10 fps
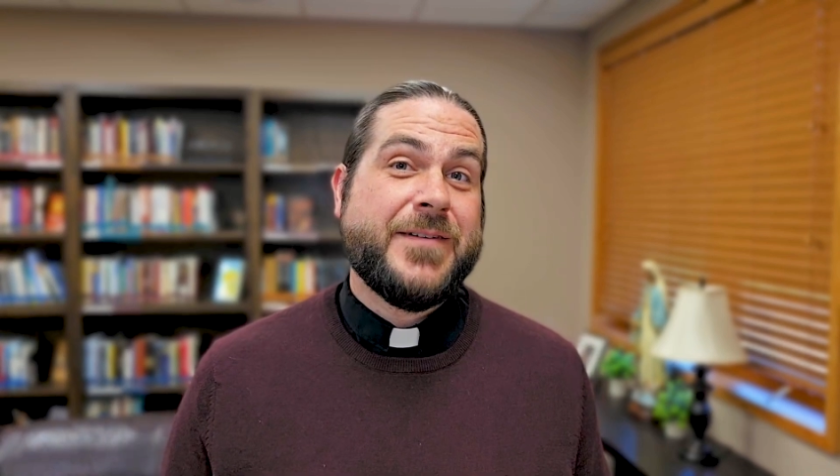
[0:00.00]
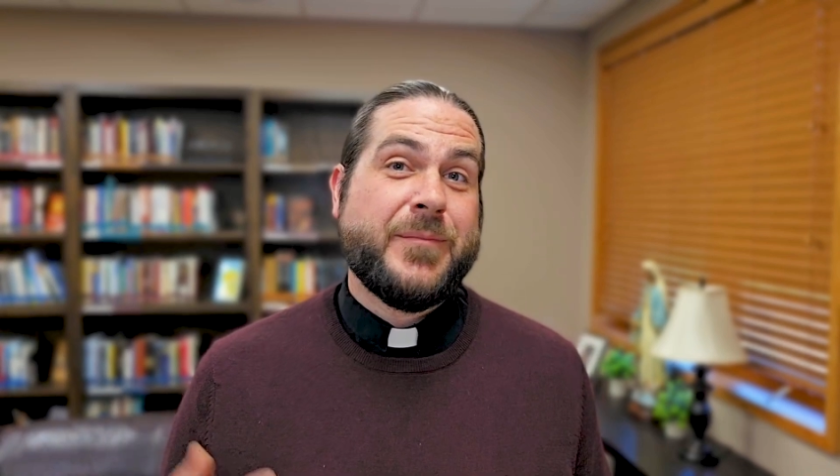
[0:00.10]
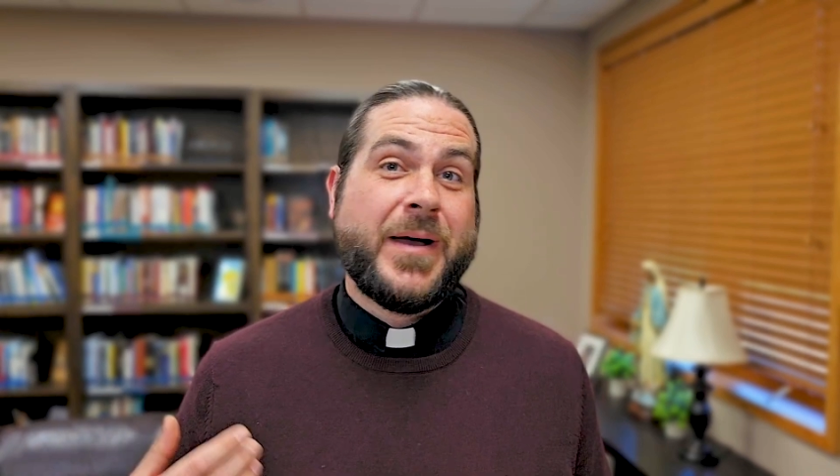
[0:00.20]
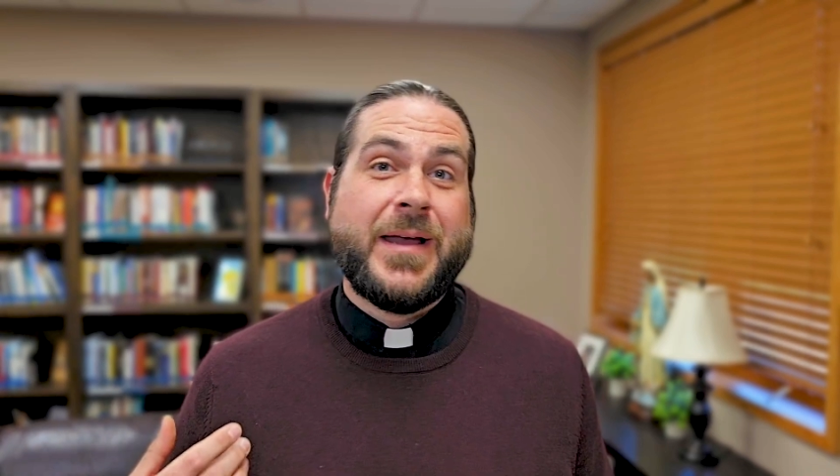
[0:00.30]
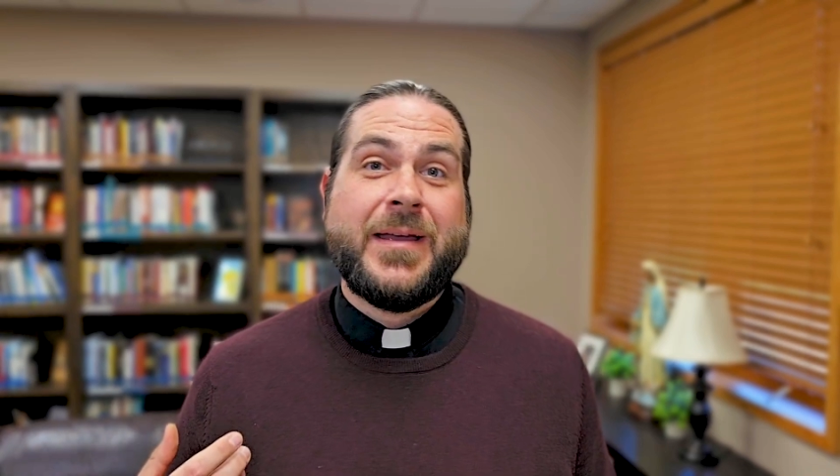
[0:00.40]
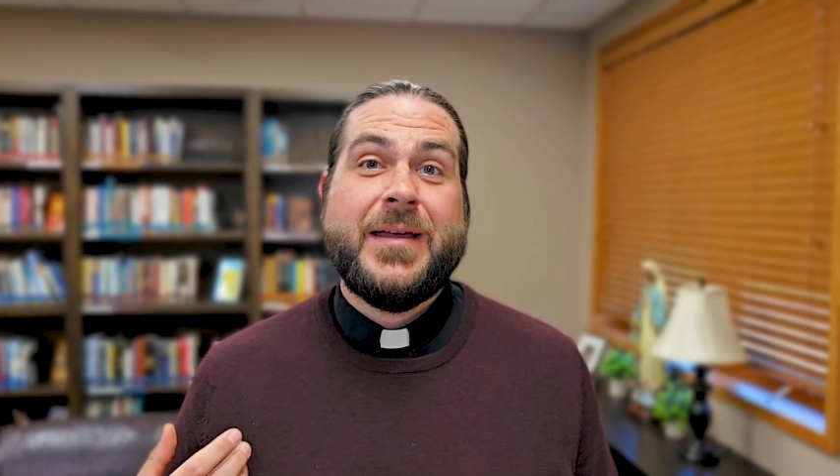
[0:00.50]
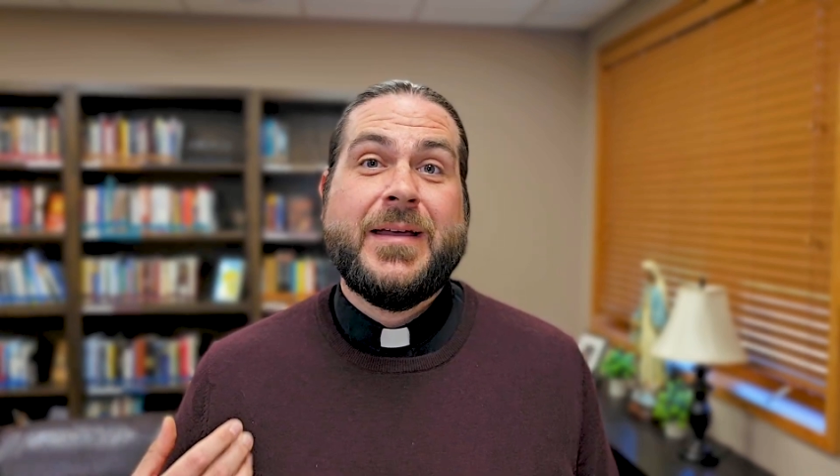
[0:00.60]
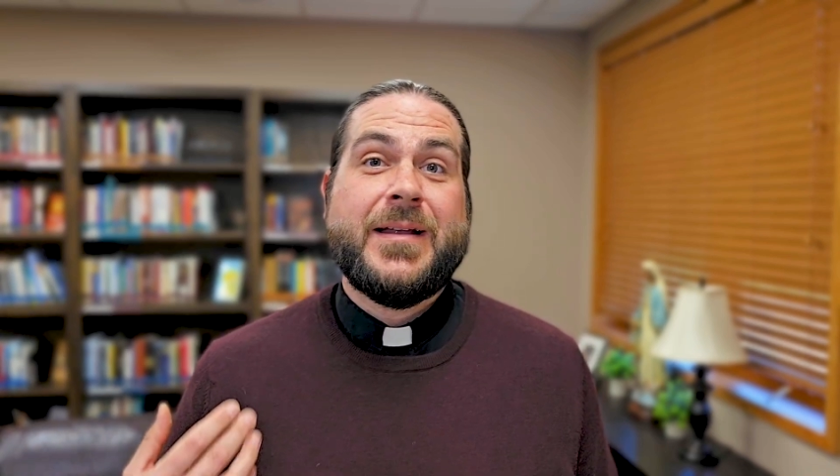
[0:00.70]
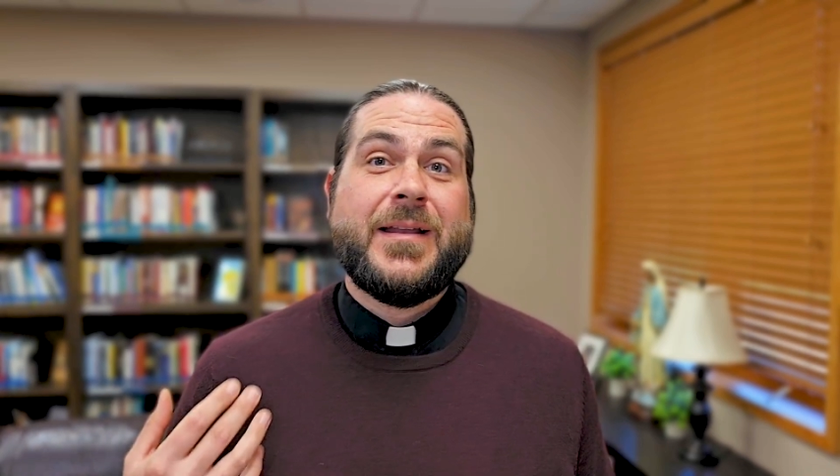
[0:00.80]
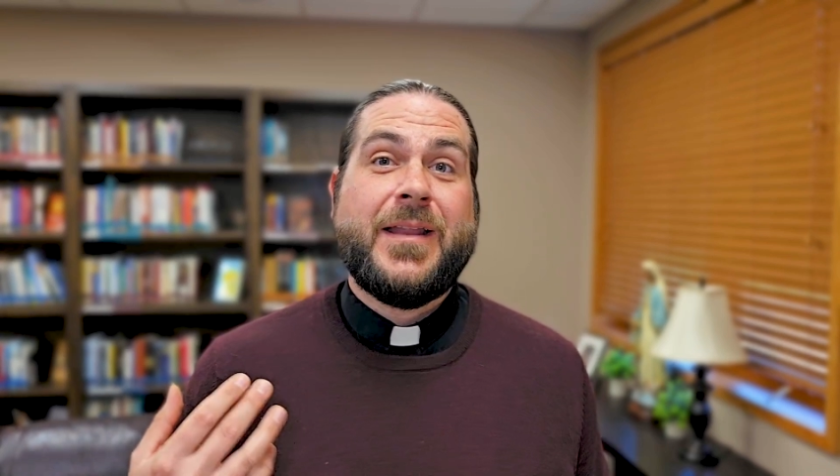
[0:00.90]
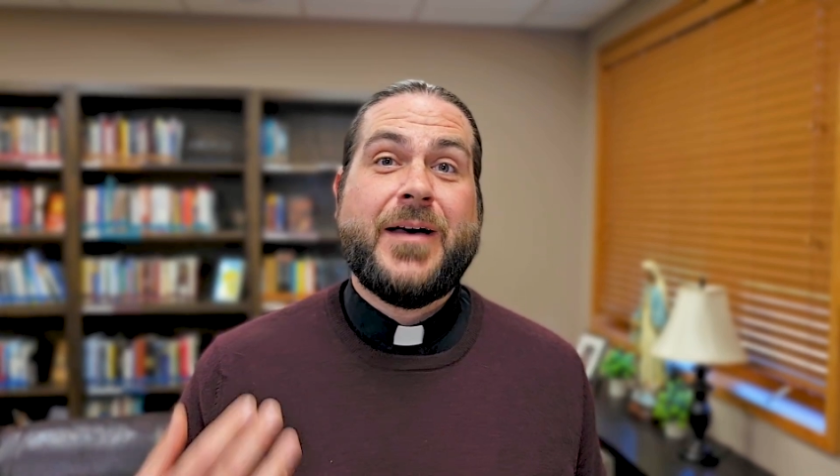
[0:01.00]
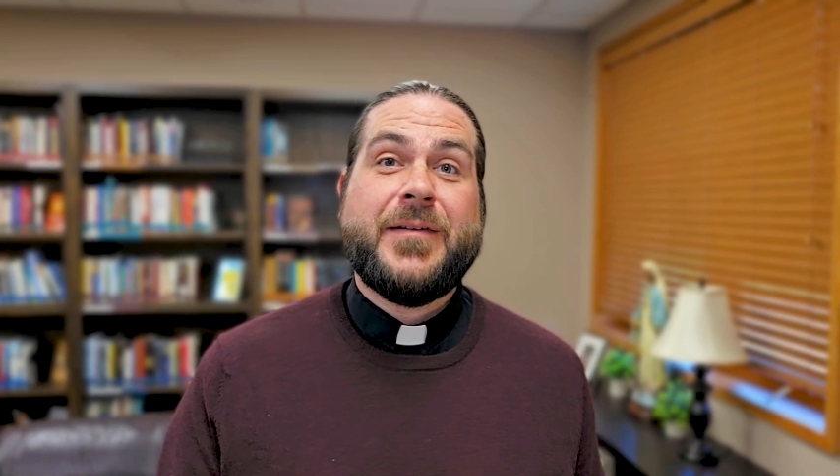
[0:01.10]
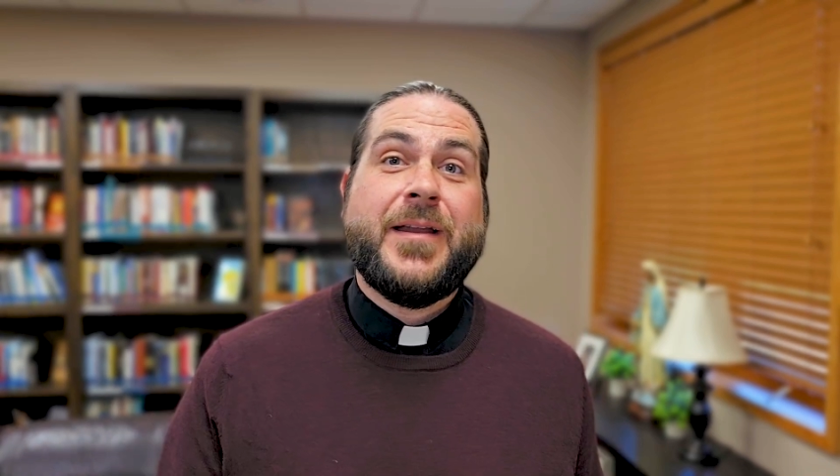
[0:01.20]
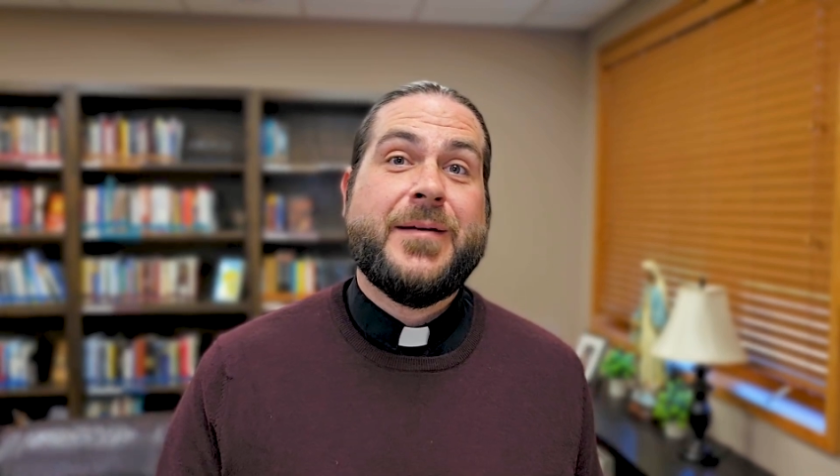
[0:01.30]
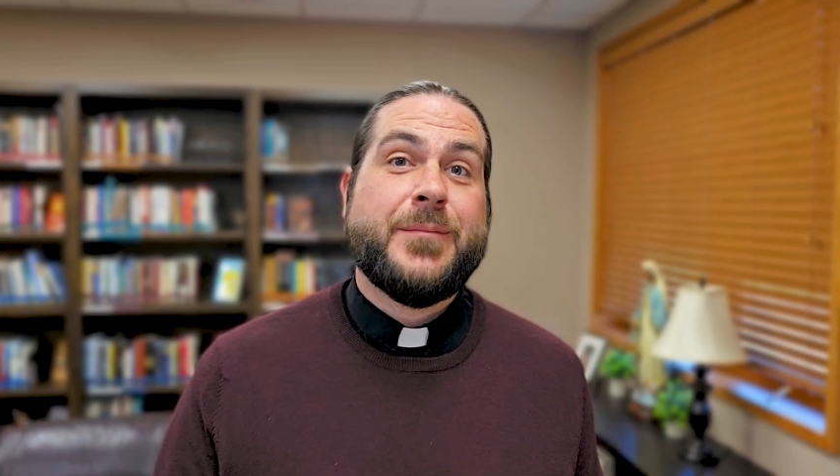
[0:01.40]
Am I
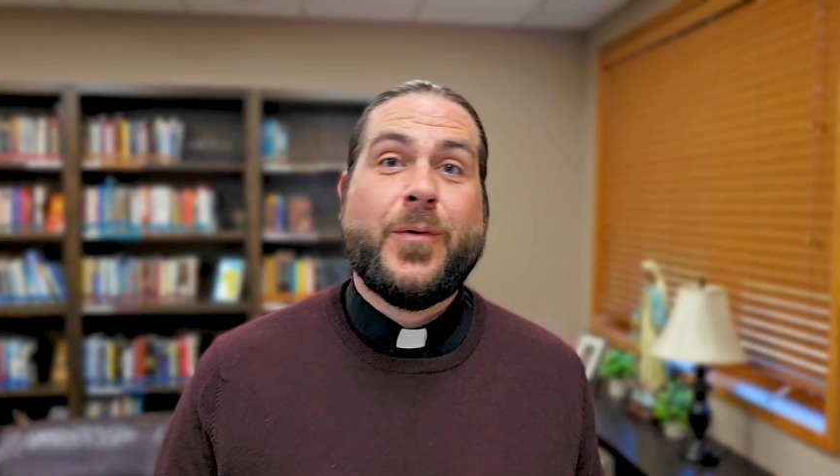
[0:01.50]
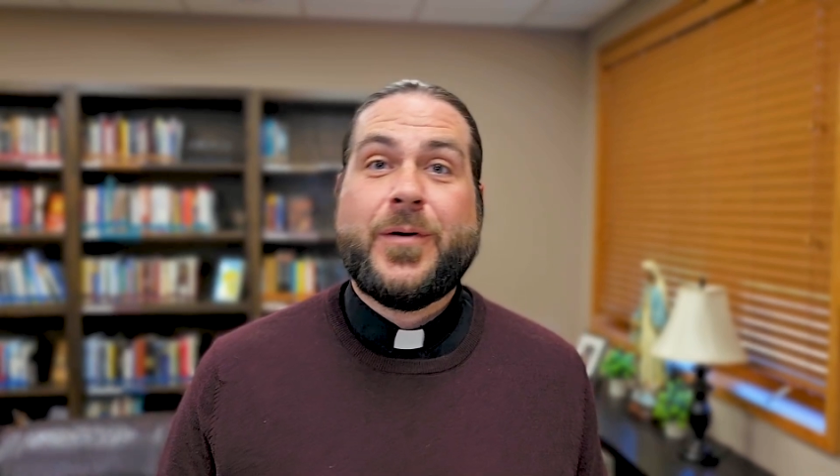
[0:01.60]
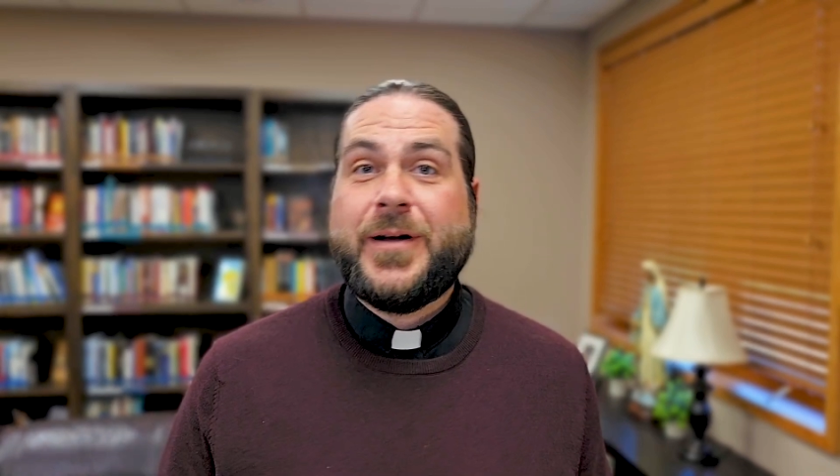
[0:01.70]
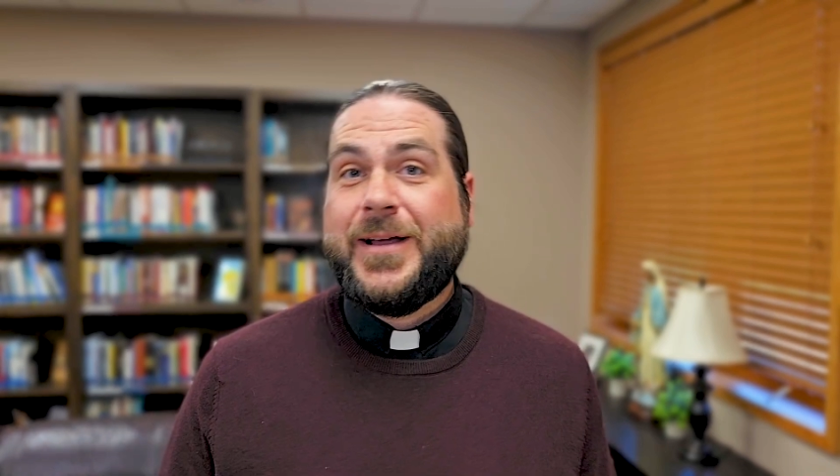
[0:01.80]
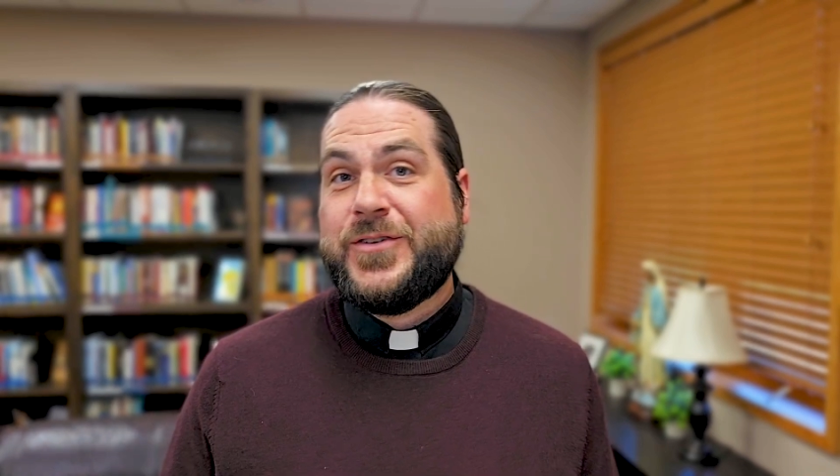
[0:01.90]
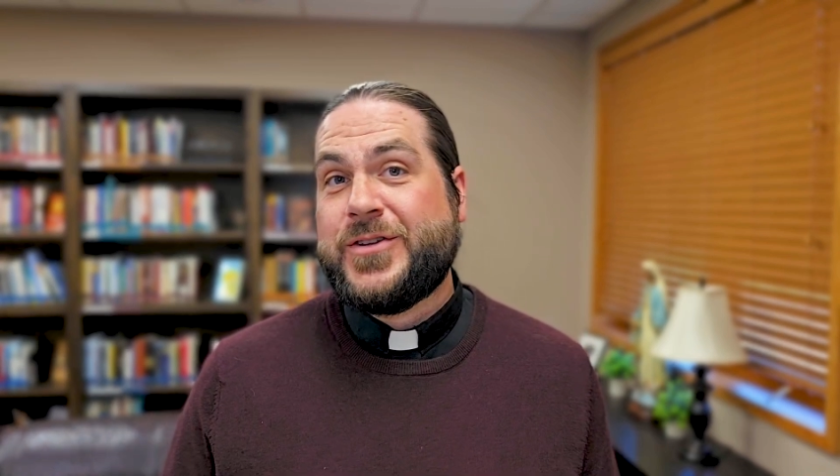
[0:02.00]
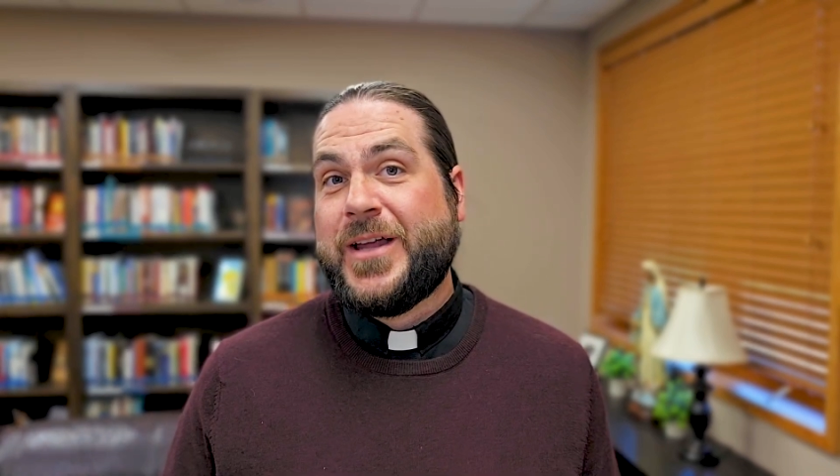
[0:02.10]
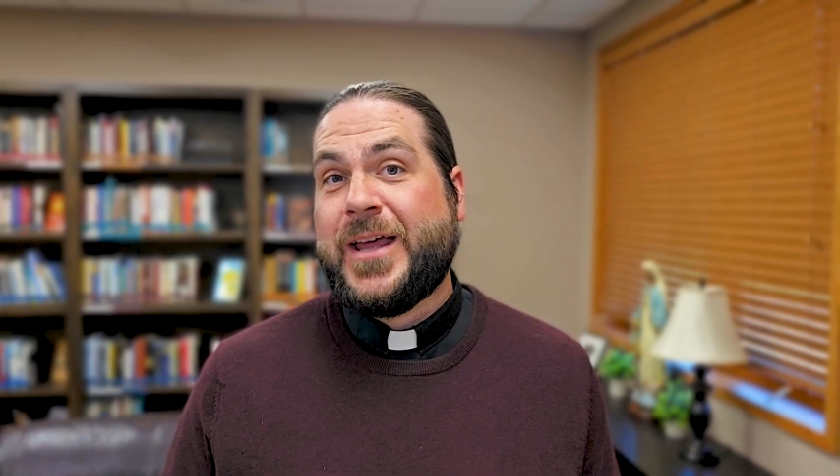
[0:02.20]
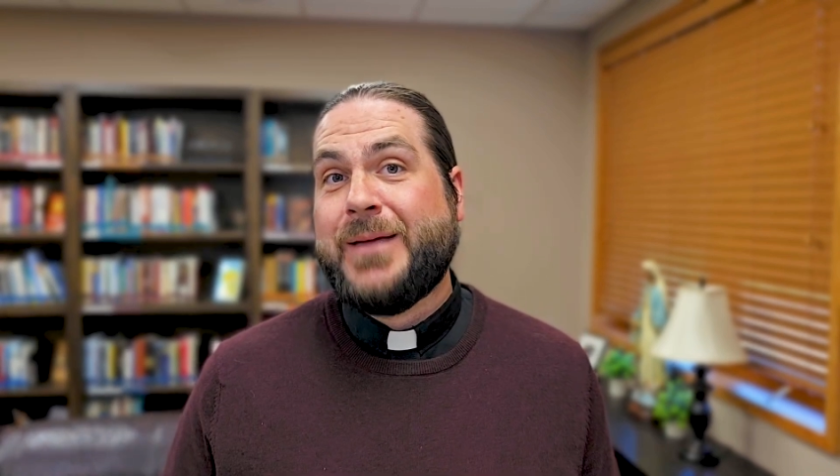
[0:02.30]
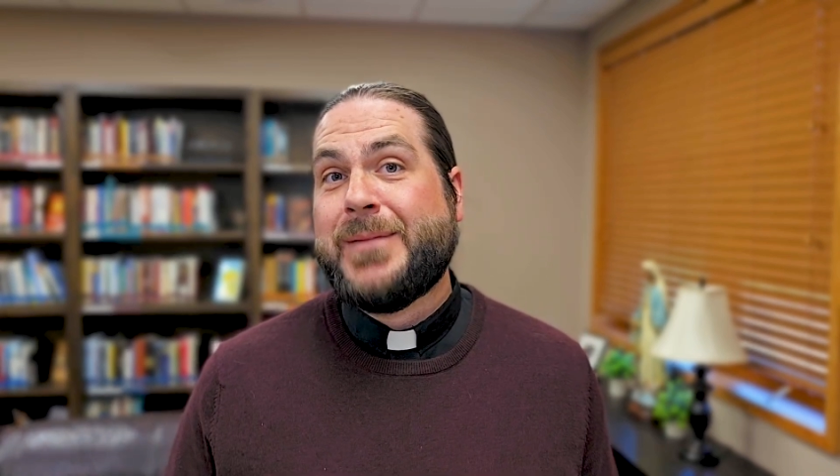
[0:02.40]
loving him more each day?